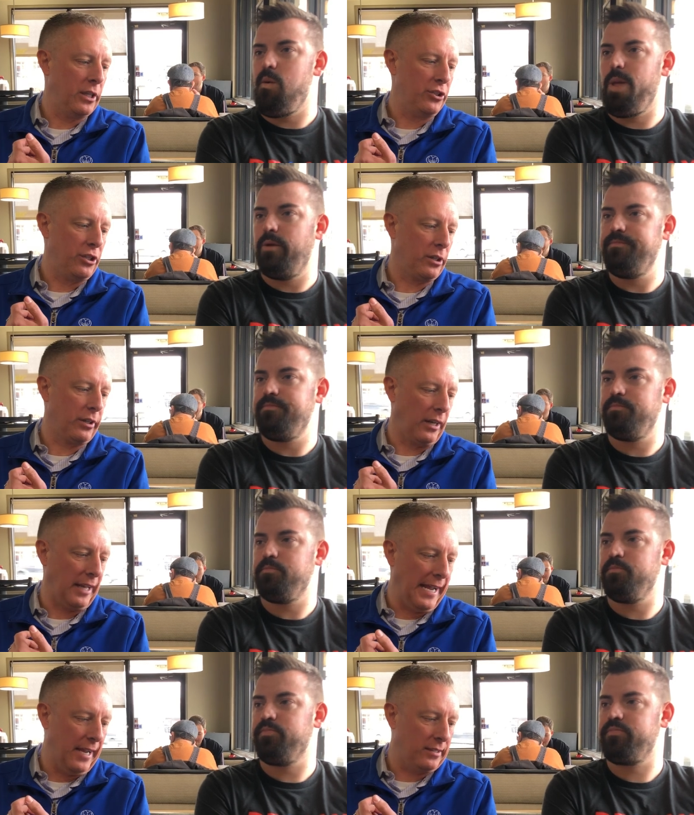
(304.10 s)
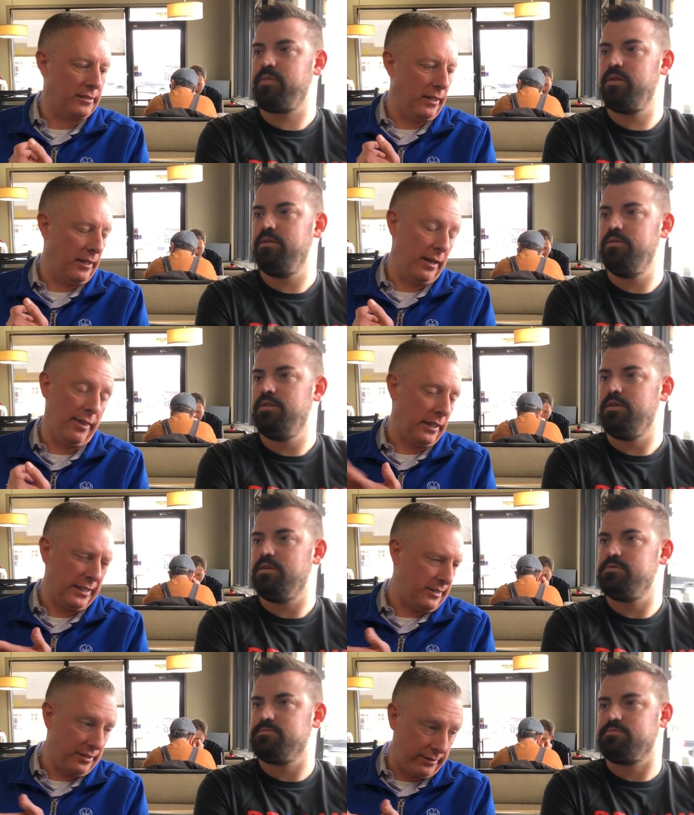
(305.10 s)
Speaker 1: this year and the last, and I
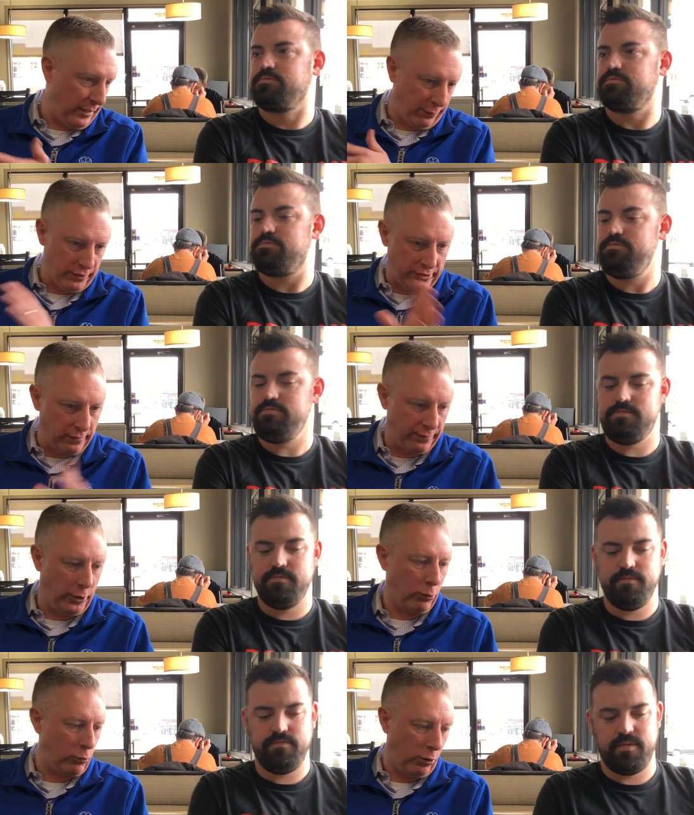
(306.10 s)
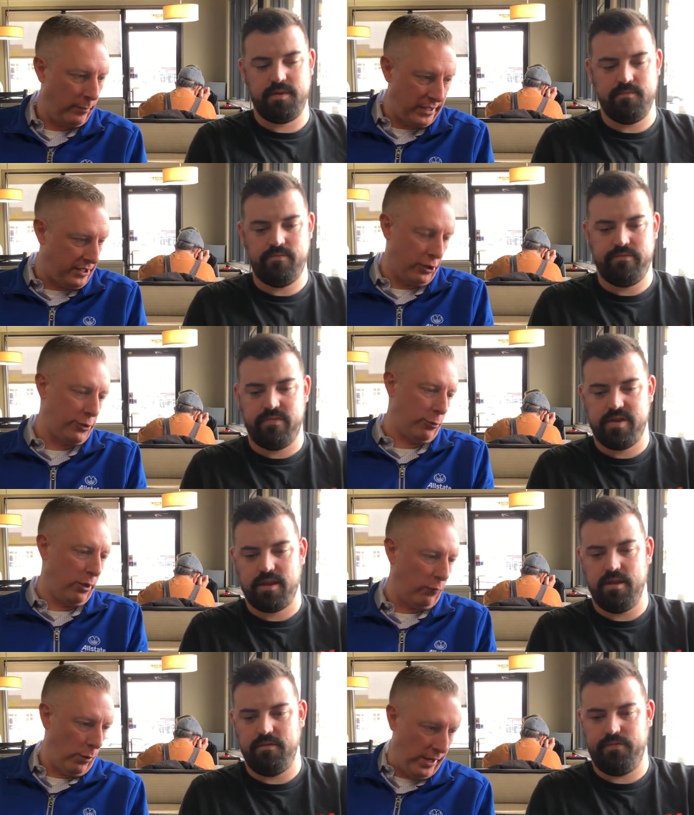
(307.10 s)
think that's a difference of don't quote me, 10 or
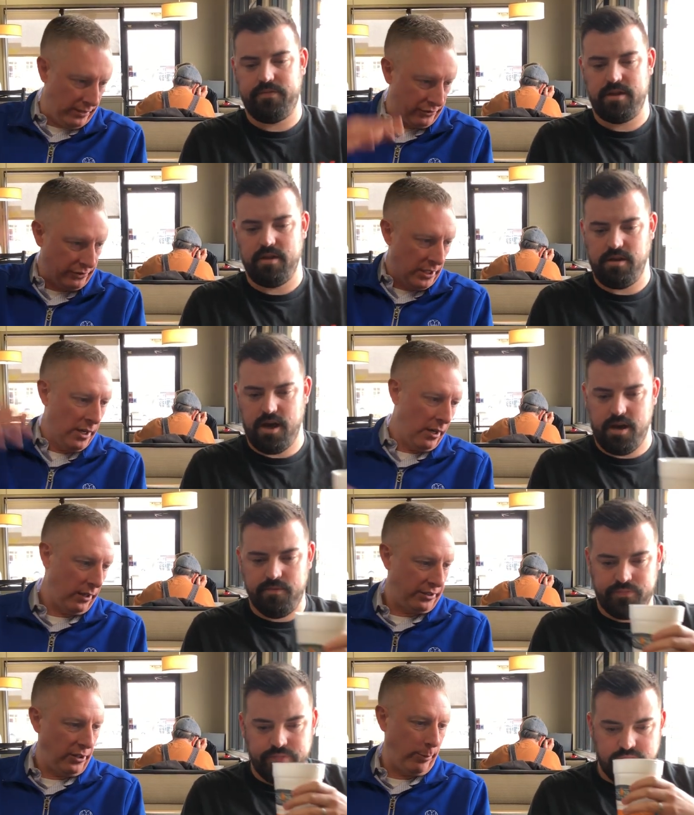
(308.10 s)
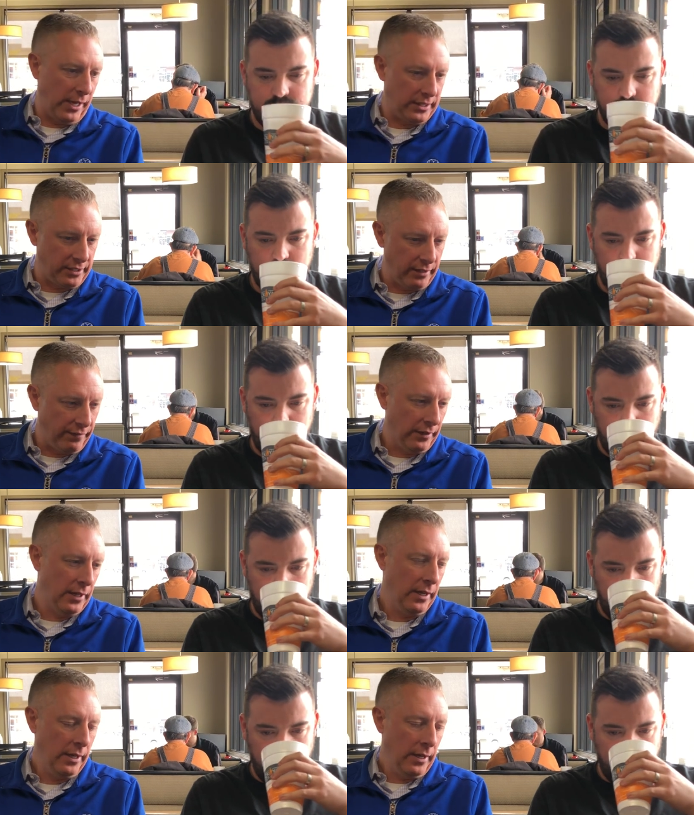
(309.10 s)
12 wins. Yeah. To the positive.
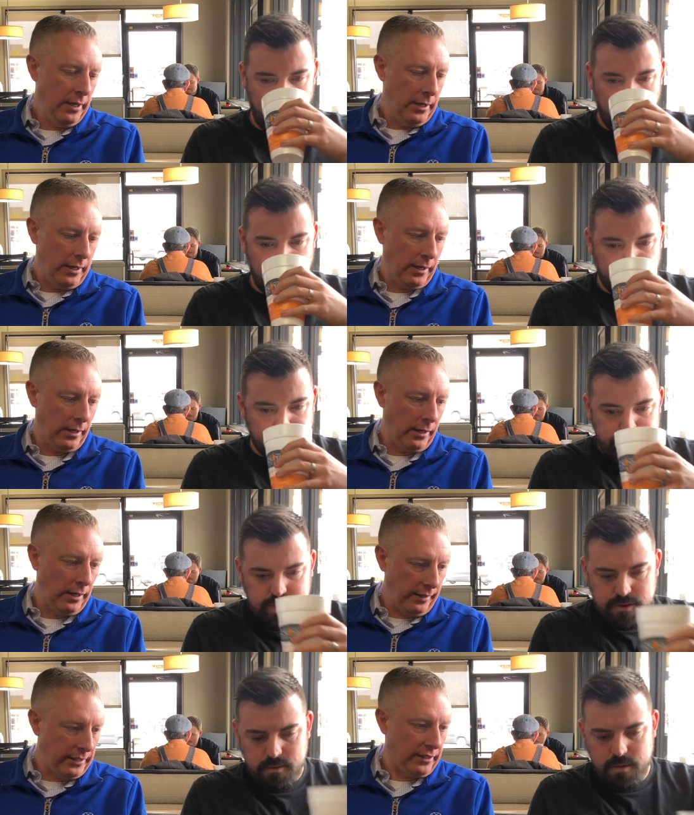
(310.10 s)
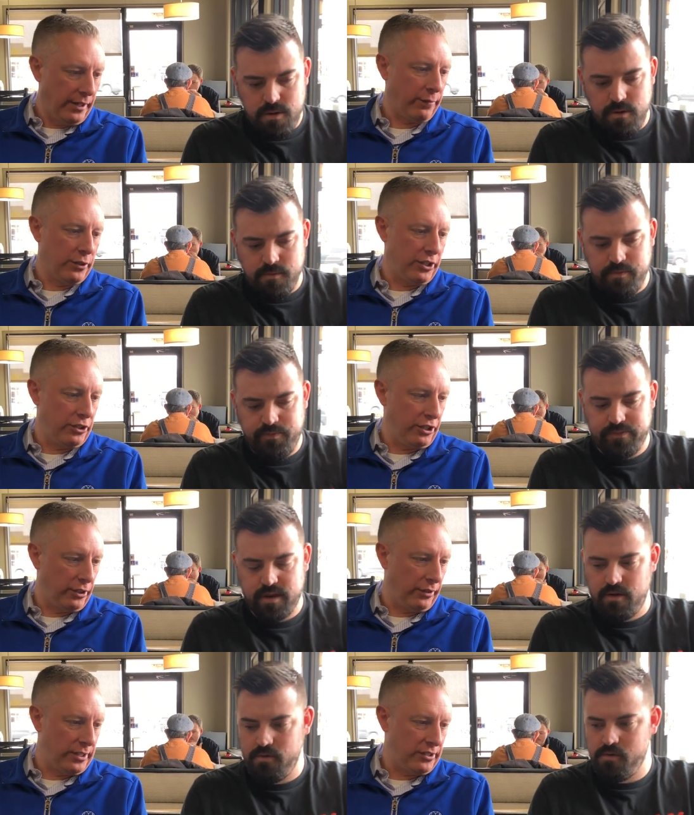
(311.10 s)
Uh, I think the difference
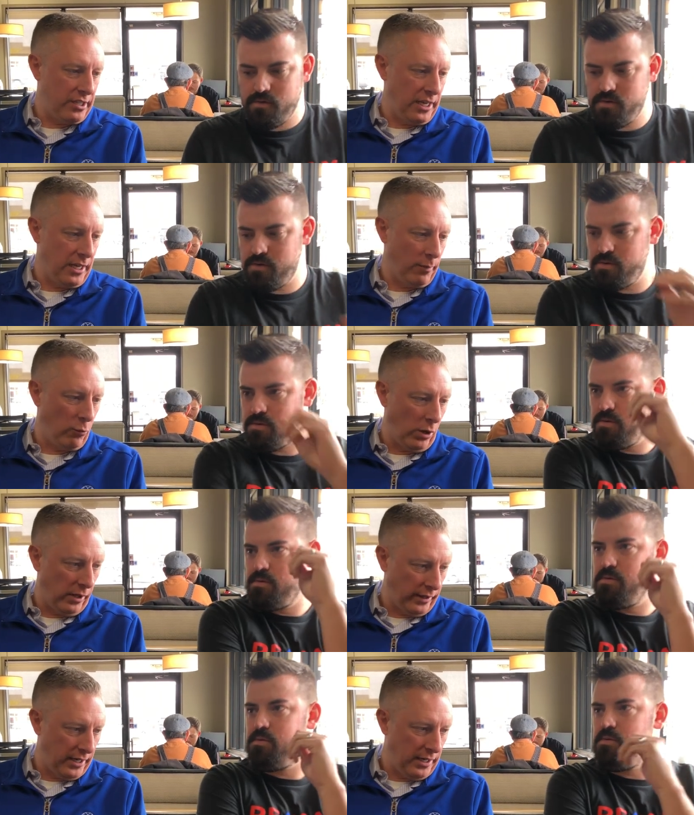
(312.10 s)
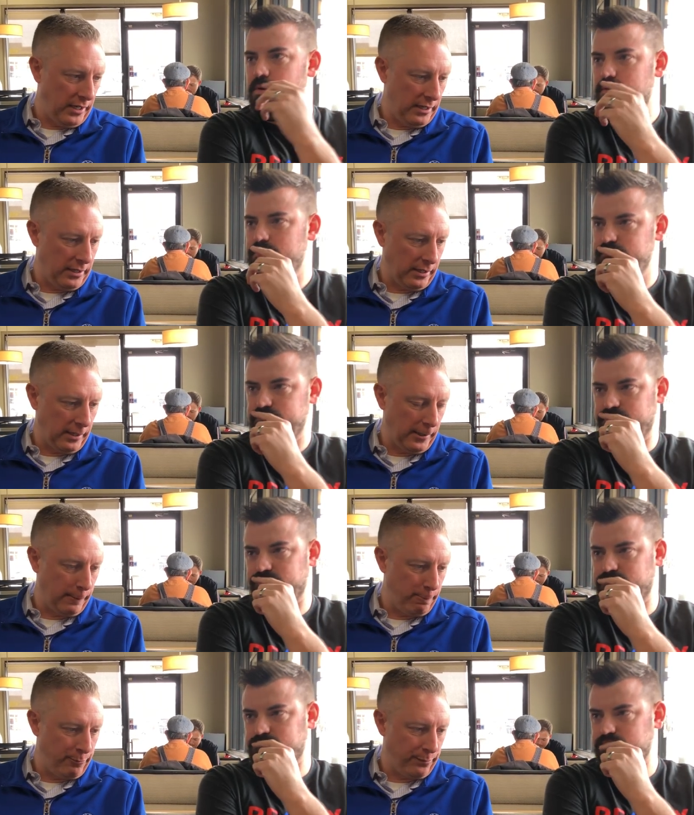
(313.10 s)
this year, this team, while they um,